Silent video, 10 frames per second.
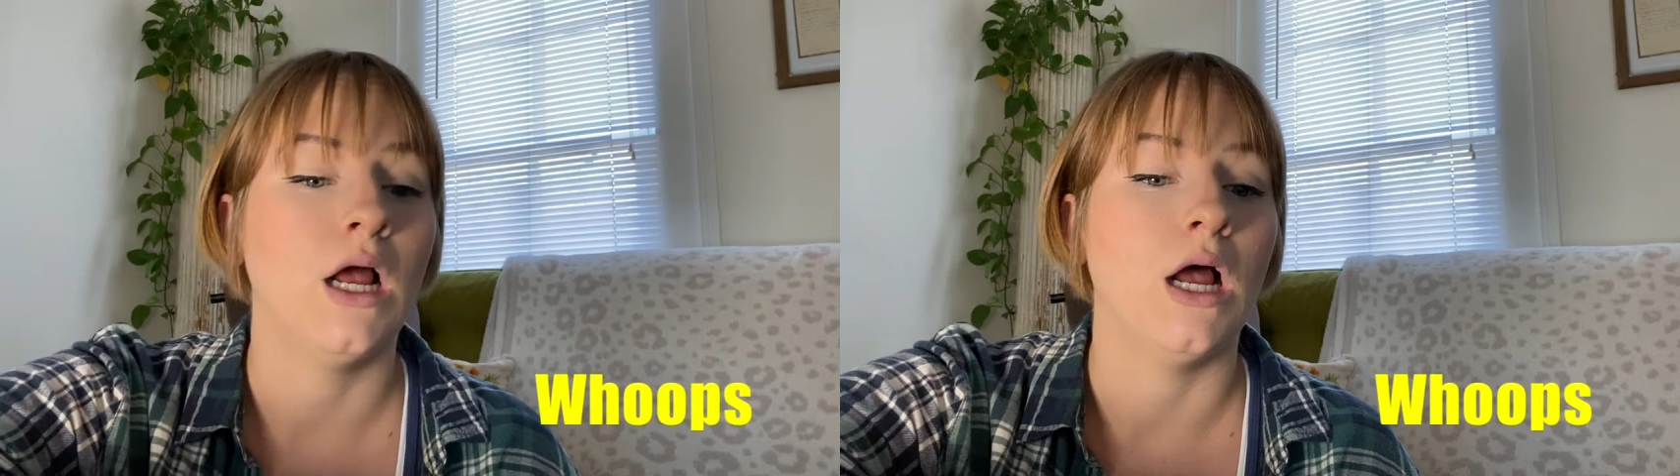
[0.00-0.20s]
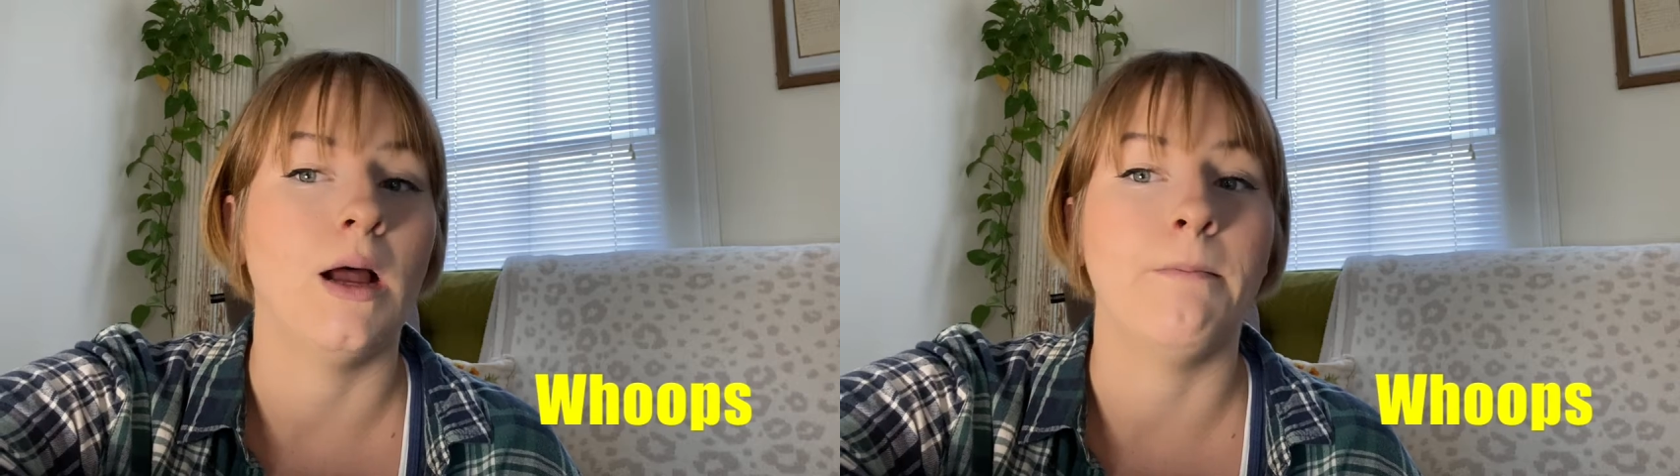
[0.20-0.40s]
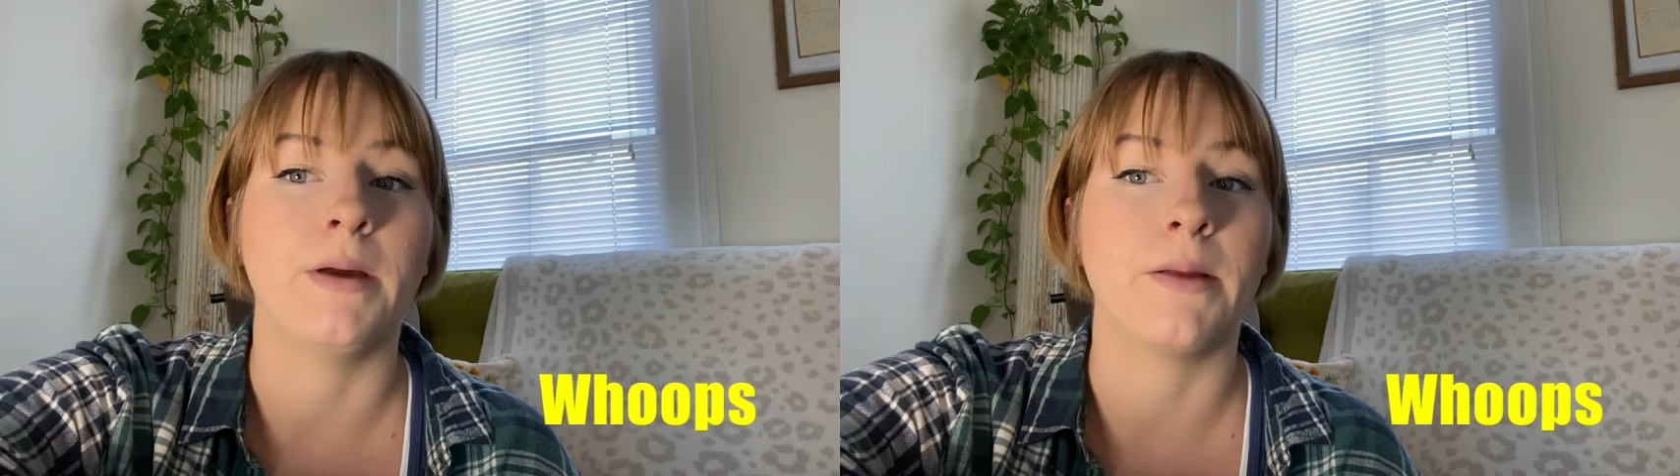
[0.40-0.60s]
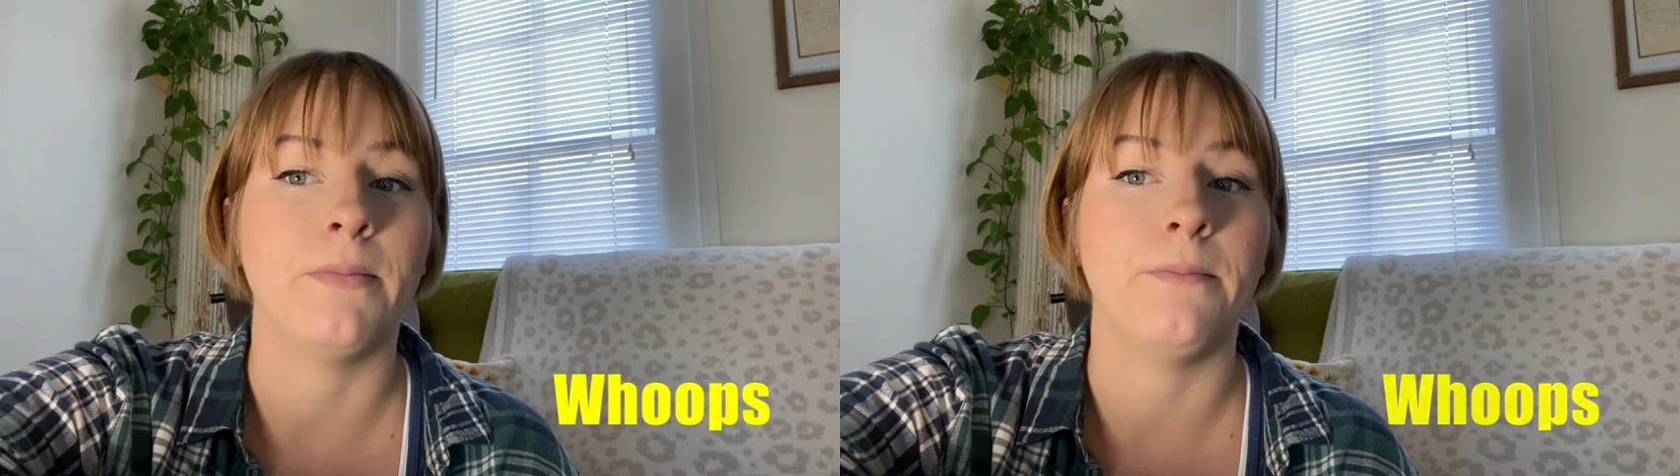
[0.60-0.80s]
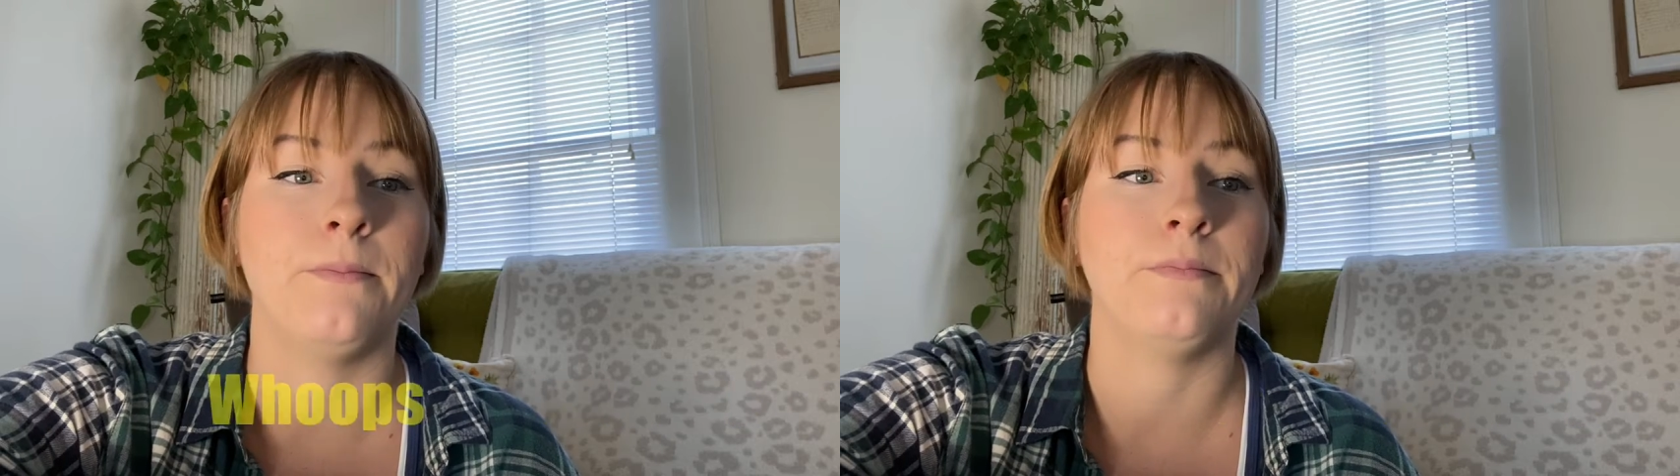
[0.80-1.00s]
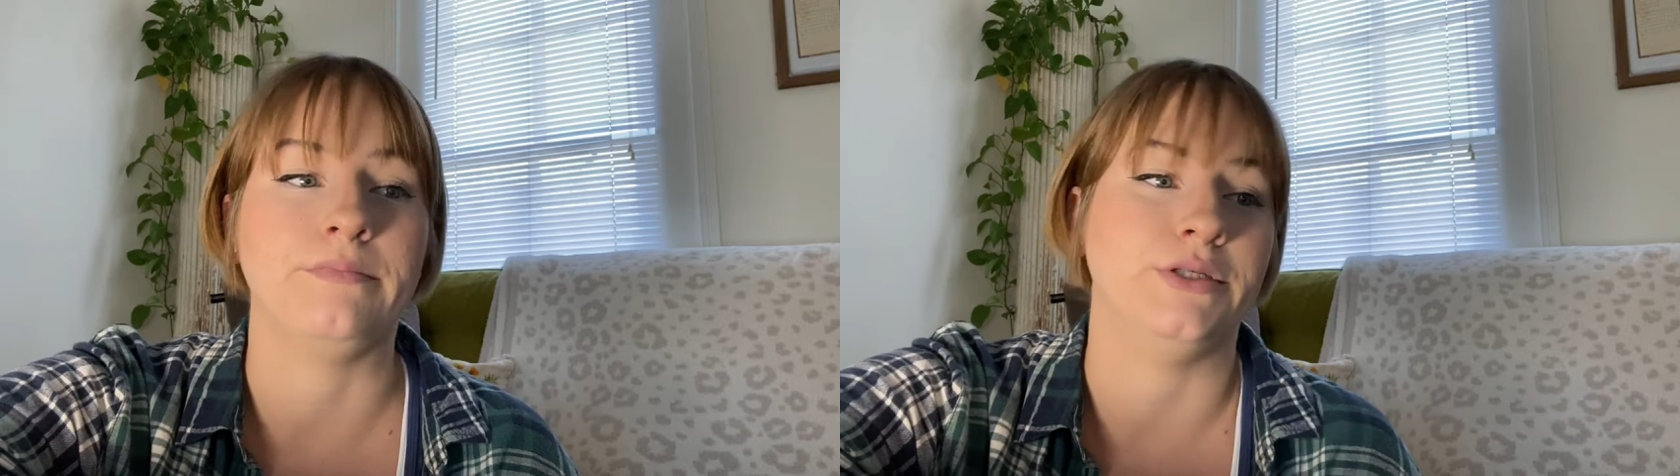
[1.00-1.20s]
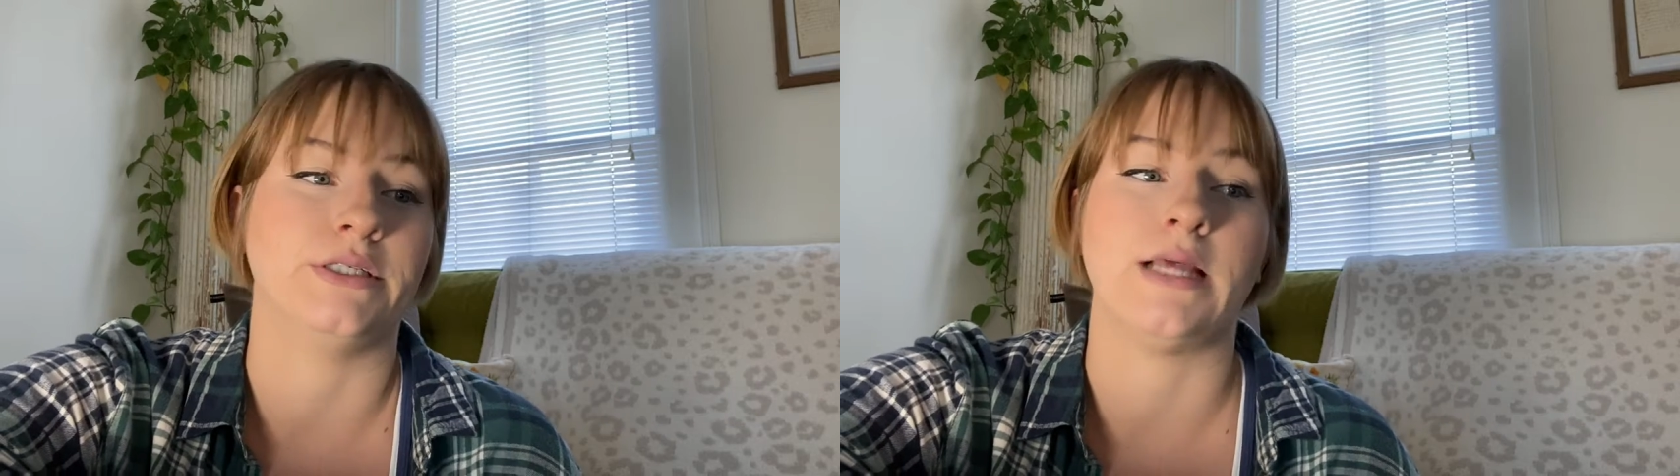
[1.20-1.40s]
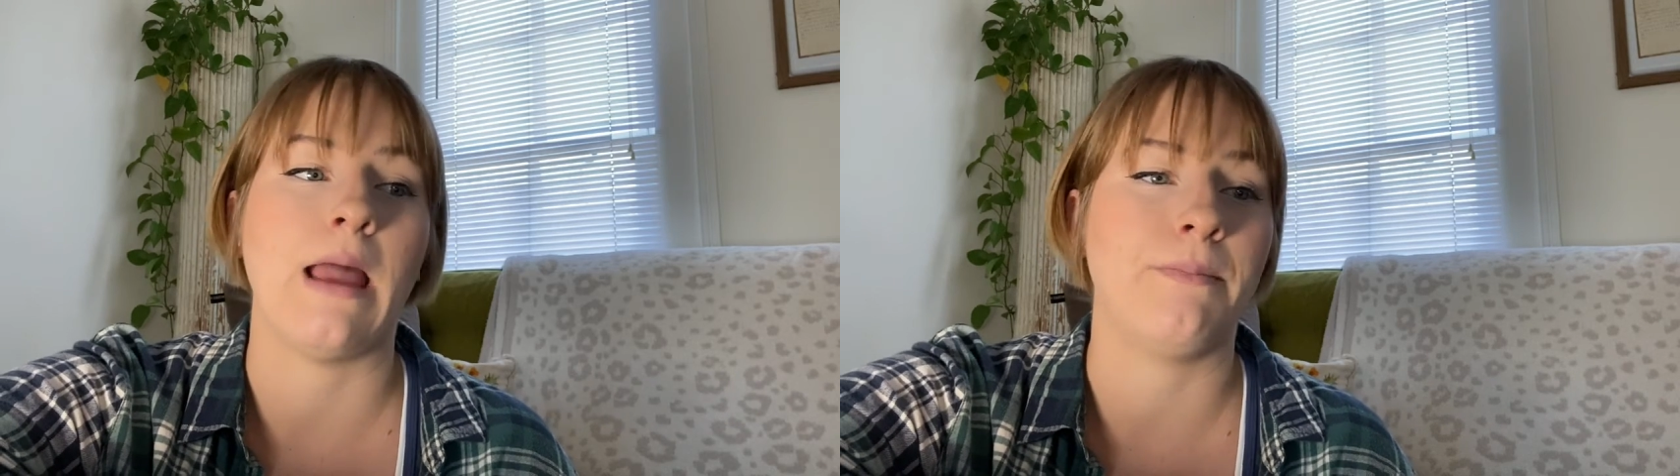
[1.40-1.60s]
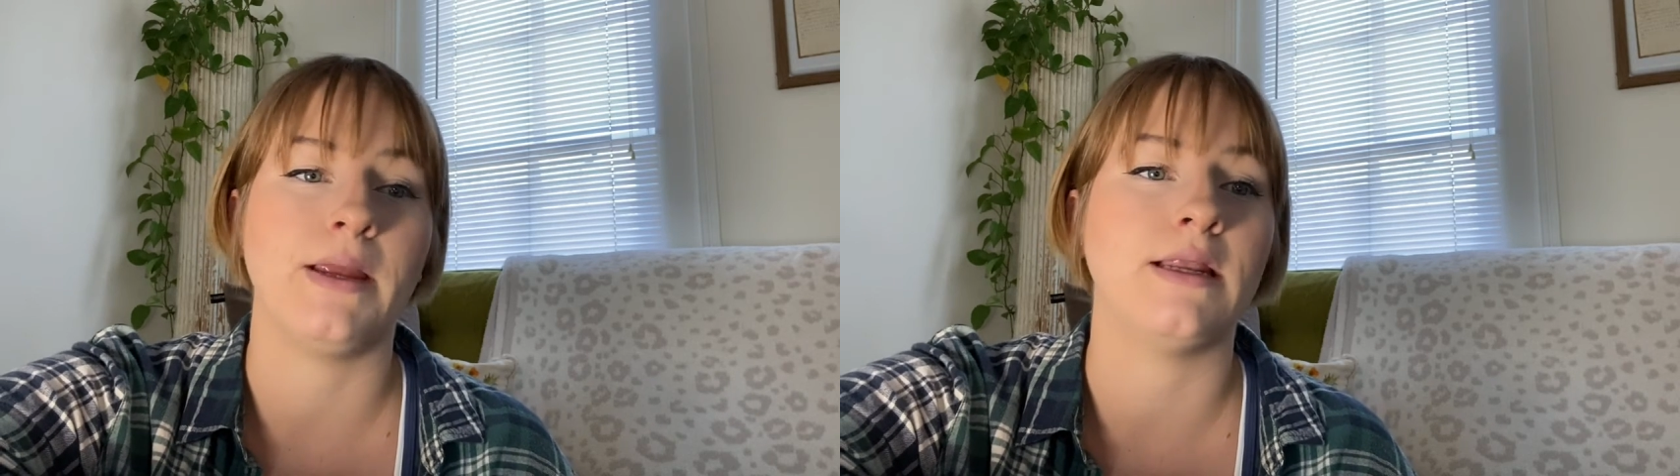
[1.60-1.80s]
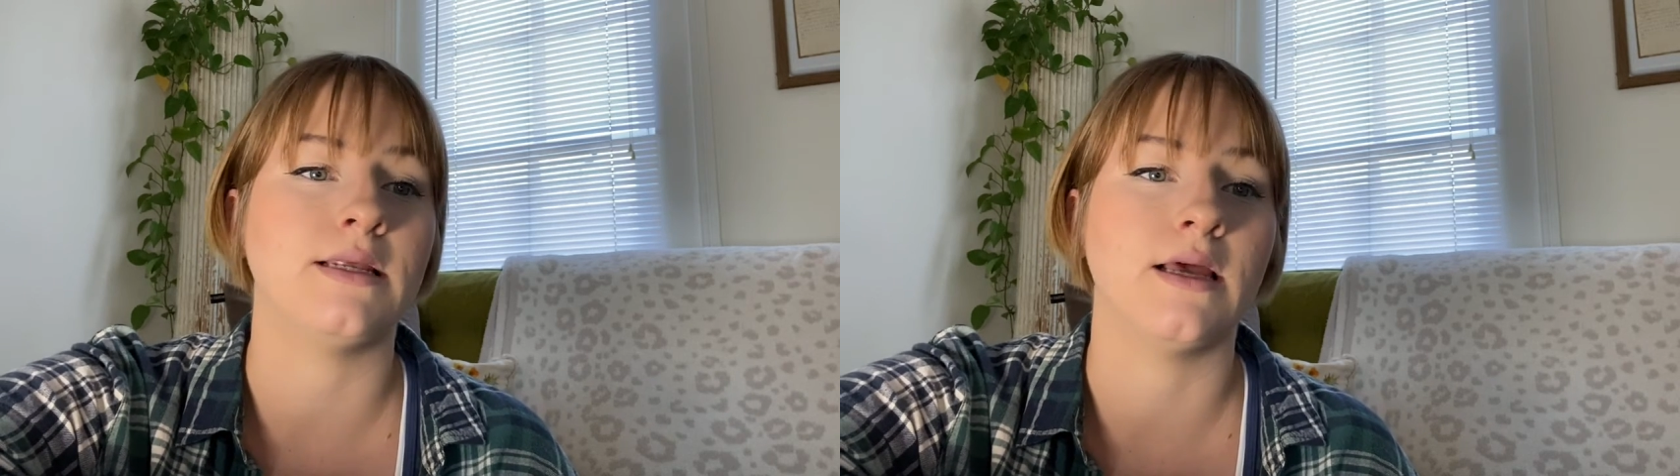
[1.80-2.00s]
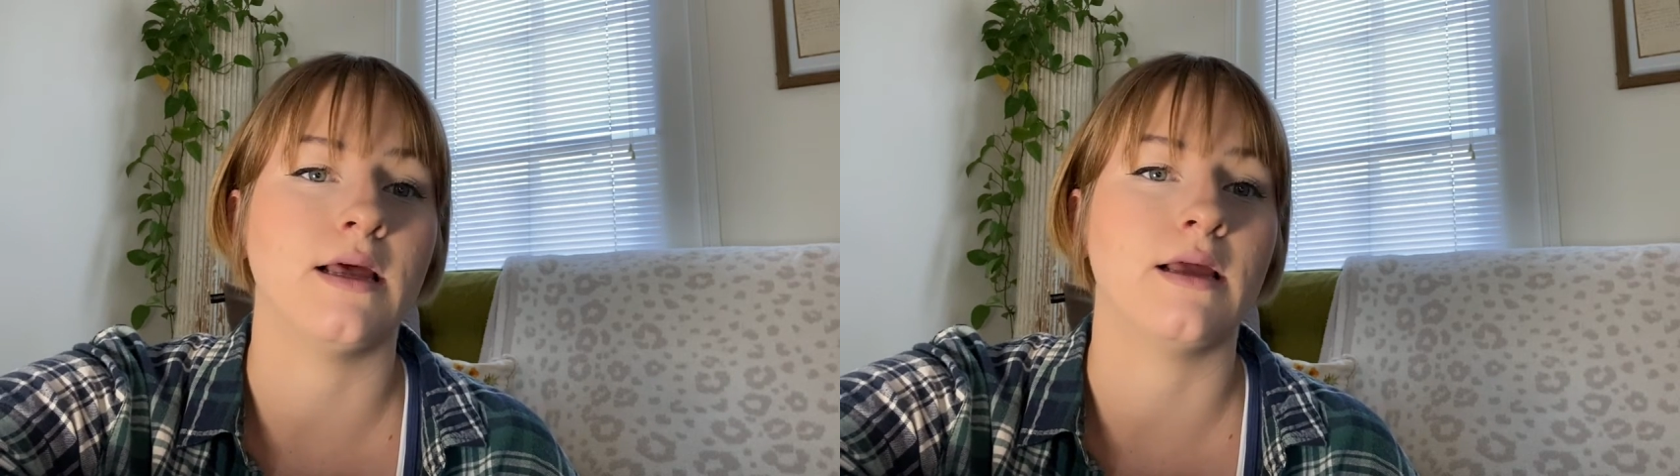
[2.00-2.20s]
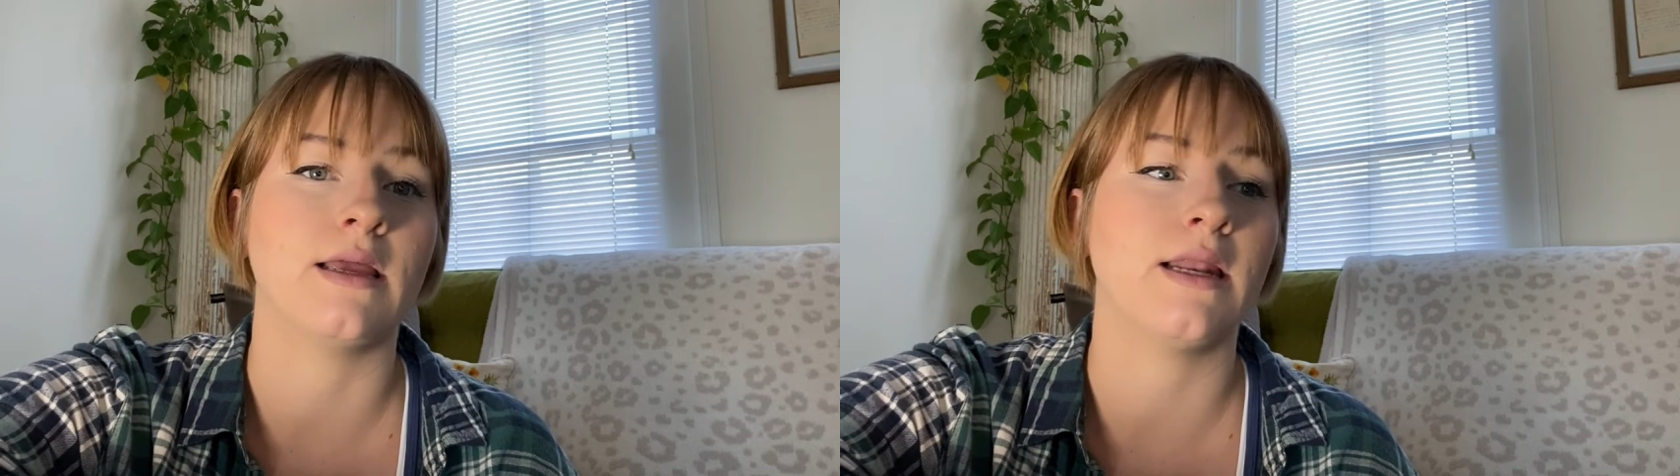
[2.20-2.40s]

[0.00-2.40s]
But I'm just happy to